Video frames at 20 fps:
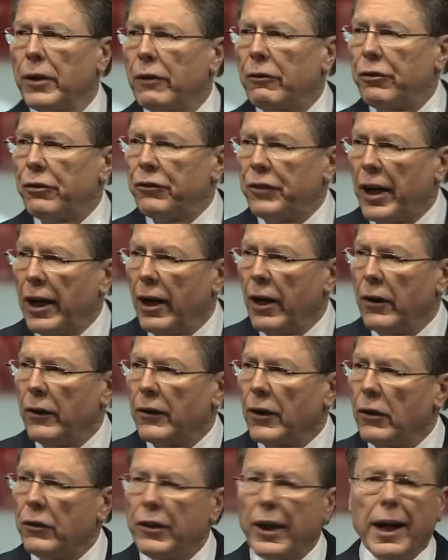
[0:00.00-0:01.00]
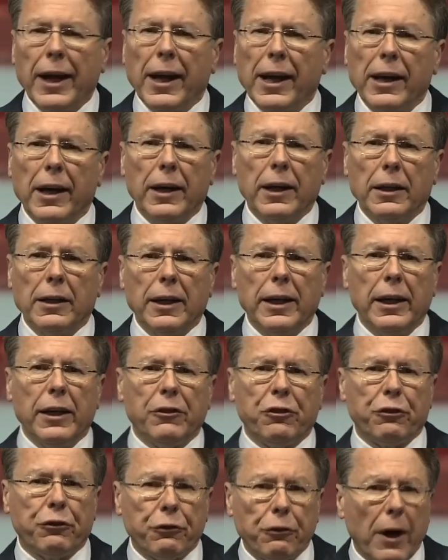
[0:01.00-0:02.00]
have stared those anti gun
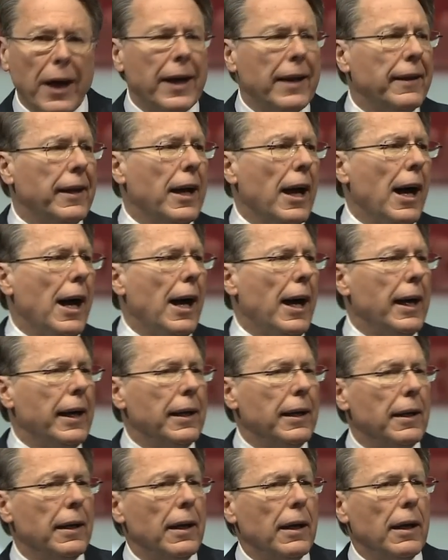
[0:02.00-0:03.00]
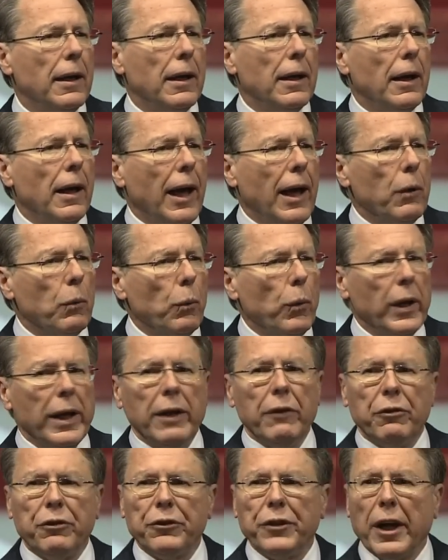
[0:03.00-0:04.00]
elitists straight in the eye, and
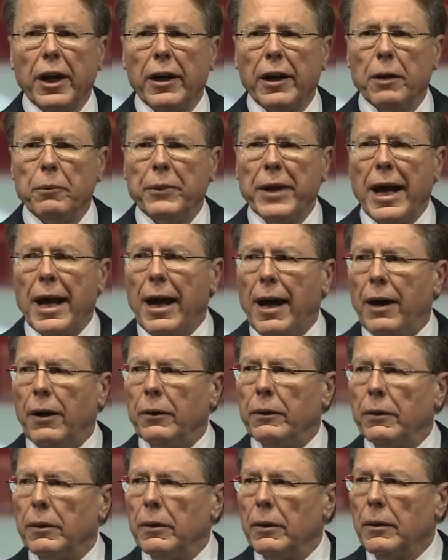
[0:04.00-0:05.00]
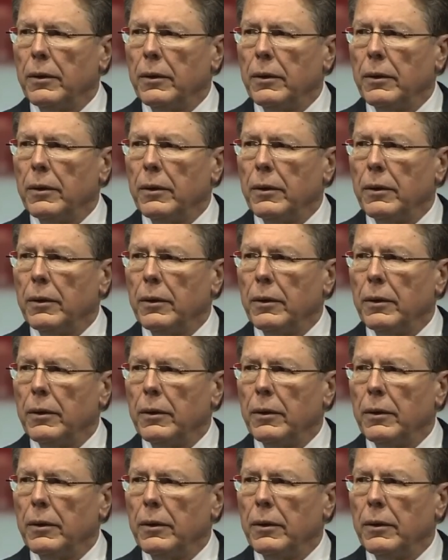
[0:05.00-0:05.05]
we've stared them down.